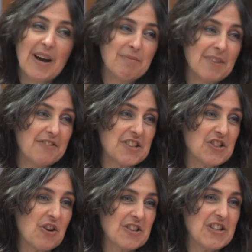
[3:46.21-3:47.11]
I'd love to
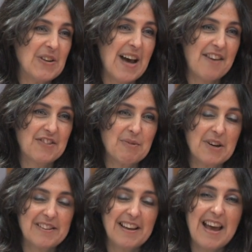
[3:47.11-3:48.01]
talk to you
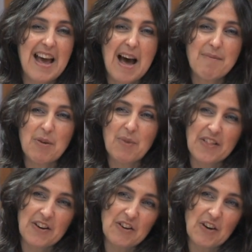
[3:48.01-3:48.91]
afterwards about
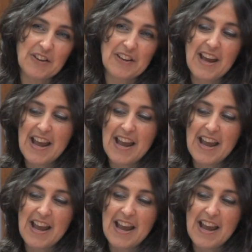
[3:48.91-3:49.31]
whether or not